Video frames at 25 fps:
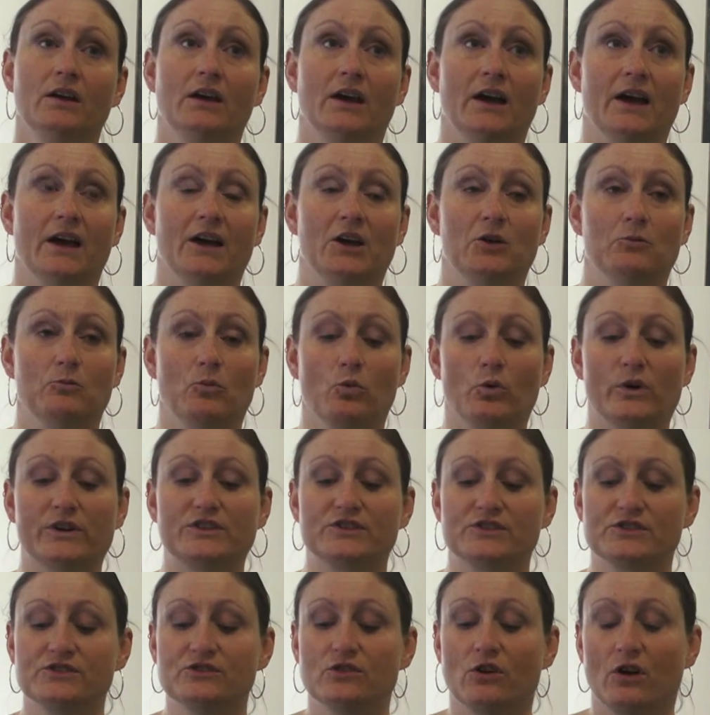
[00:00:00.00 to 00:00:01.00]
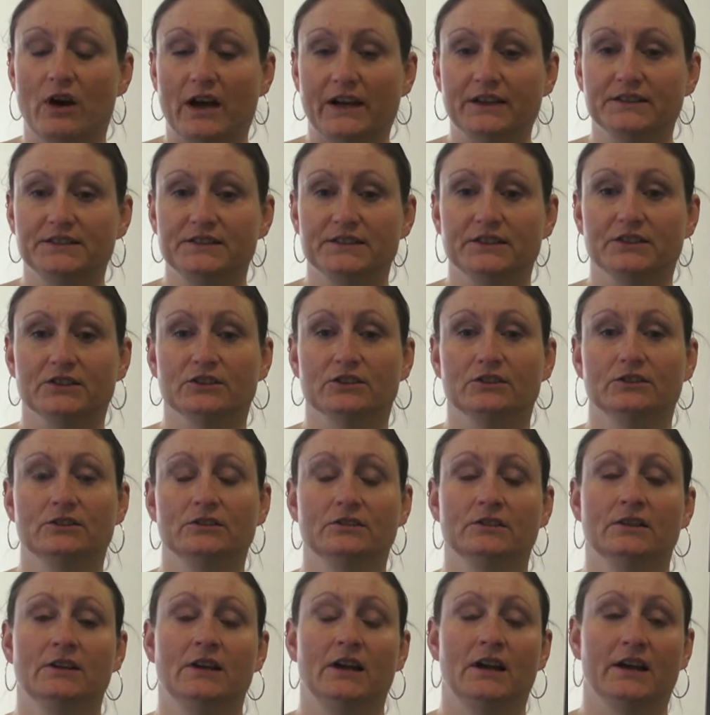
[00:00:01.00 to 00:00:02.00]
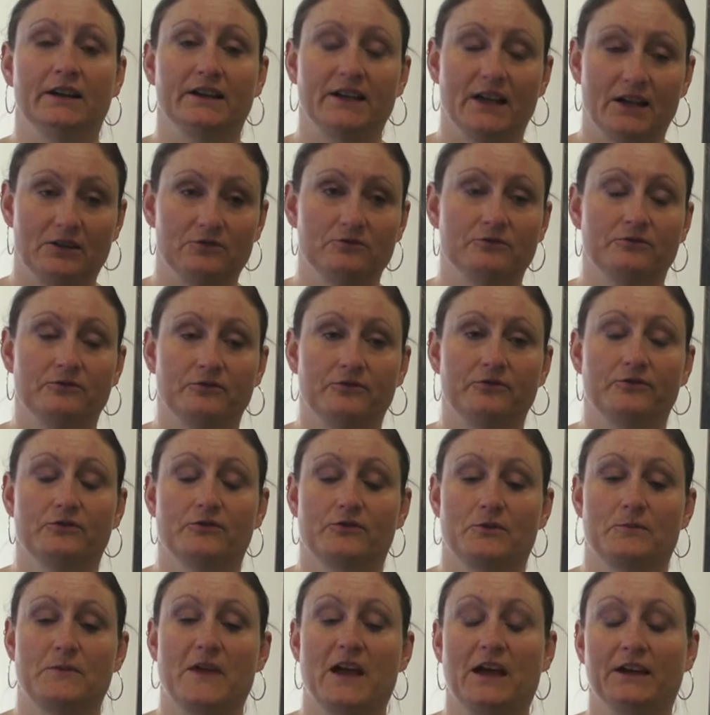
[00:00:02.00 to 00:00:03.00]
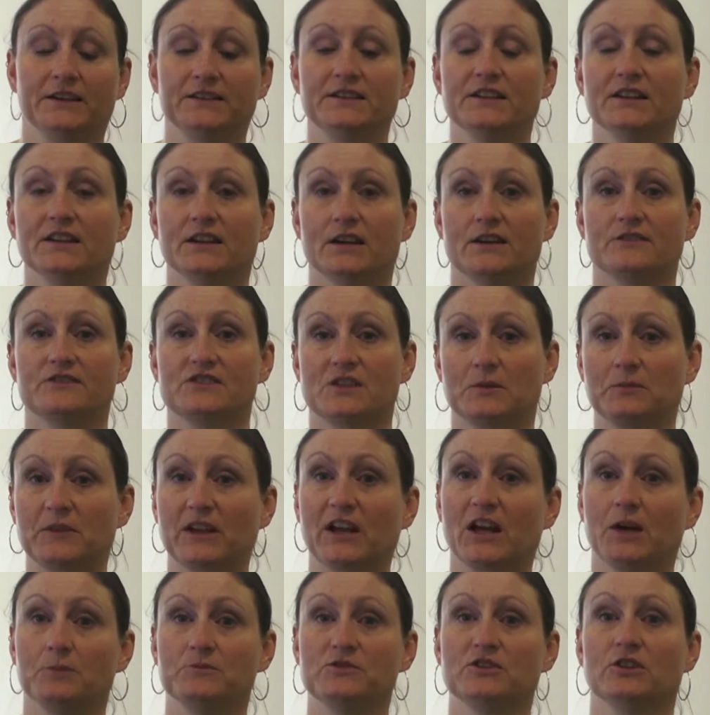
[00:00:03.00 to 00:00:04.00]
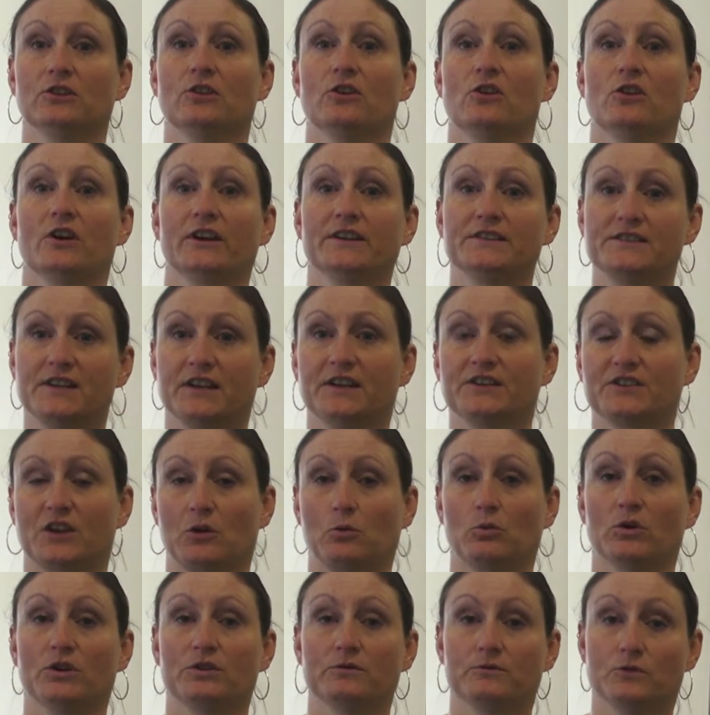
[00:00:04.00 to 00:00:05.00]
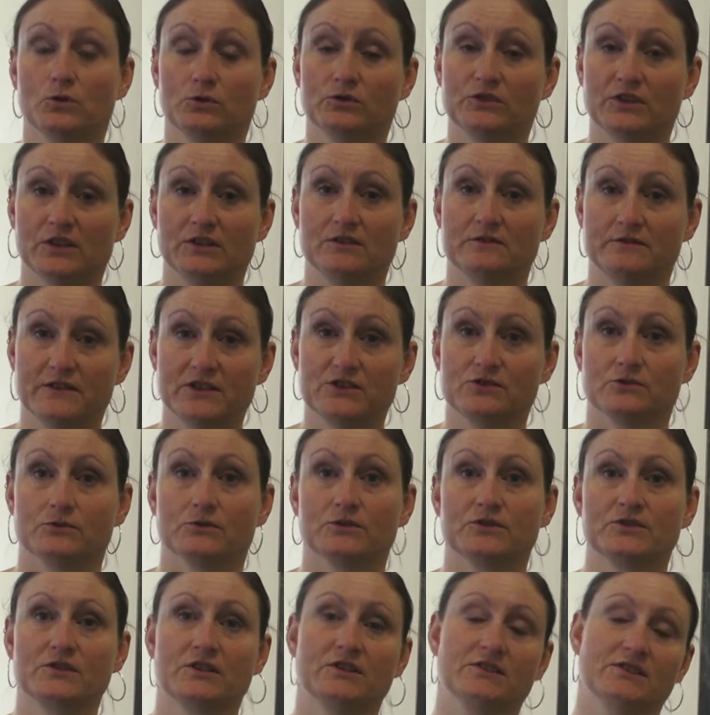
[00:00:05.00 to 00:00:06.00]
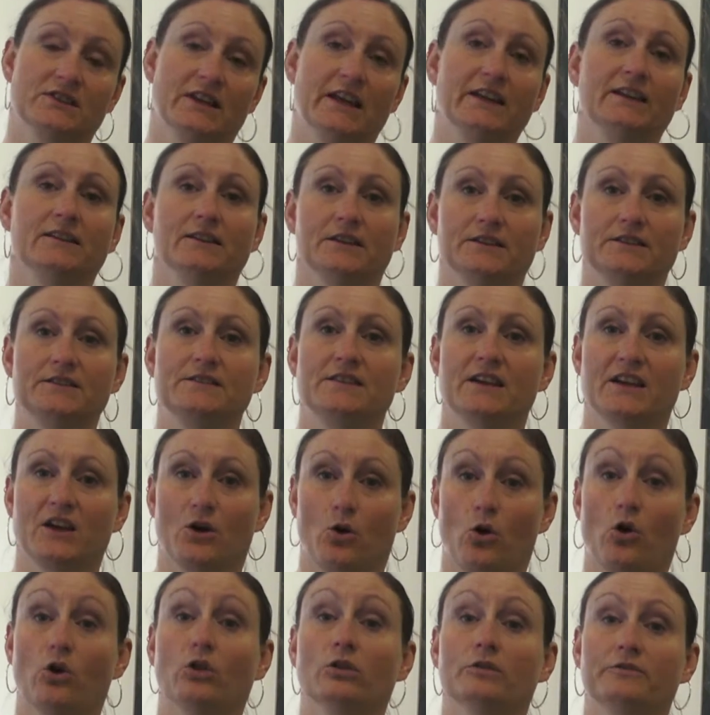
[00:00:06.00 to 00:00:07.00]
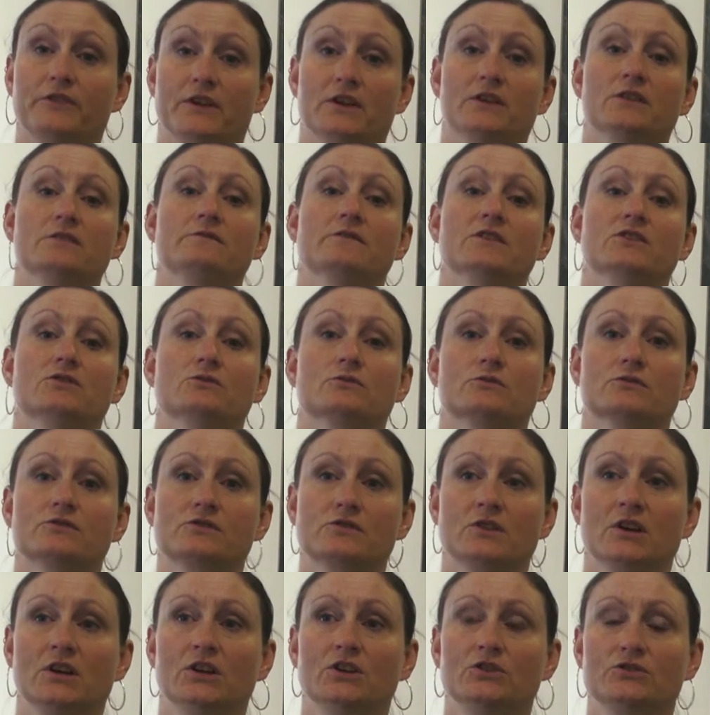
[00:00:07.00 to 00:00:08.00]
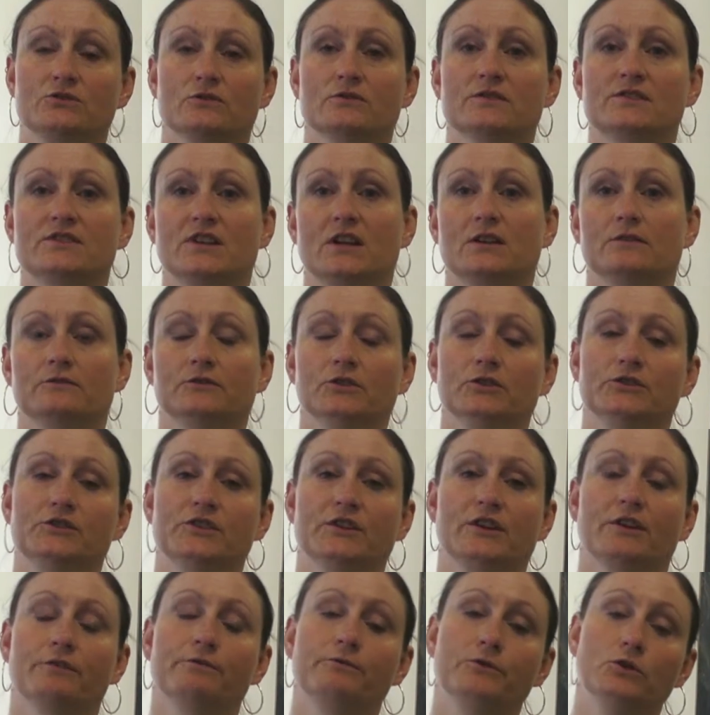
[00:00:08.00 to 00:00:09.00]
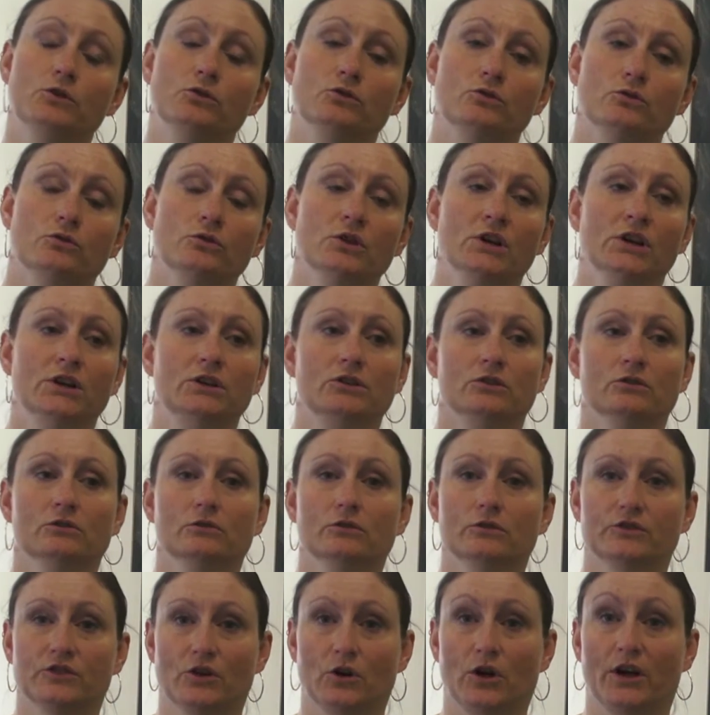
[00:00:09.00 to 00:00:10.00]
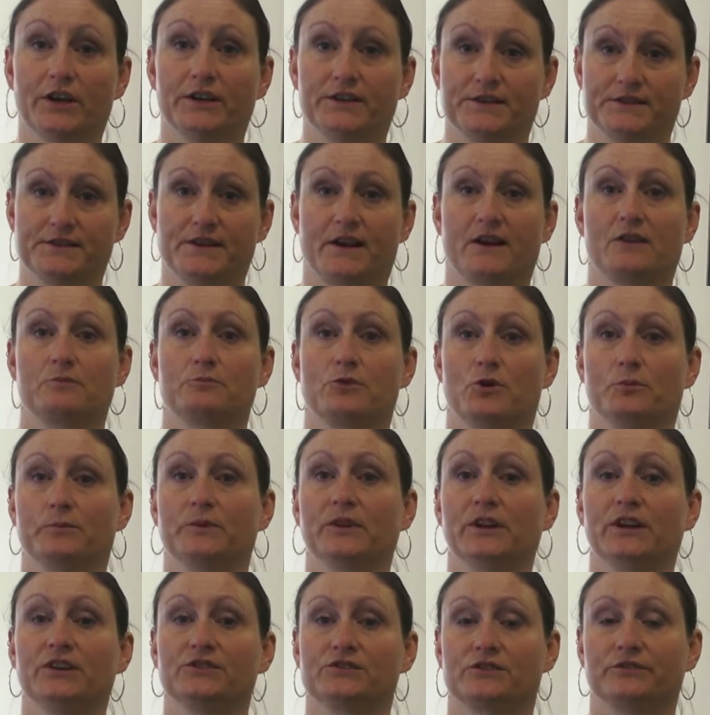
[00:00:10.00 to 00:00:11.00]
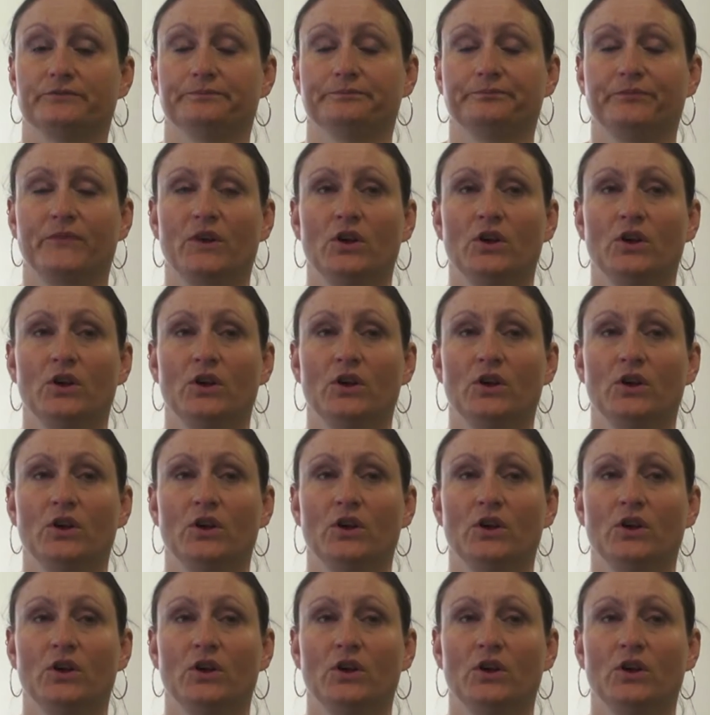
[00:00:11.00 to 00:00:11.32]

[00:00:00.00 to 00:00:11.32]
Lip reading: which is not ideal, again, from the idea that if something comes along and takes out one of those individuals, it's likely to take out all of the individuals. So instead of losing a few, you lose an entire population.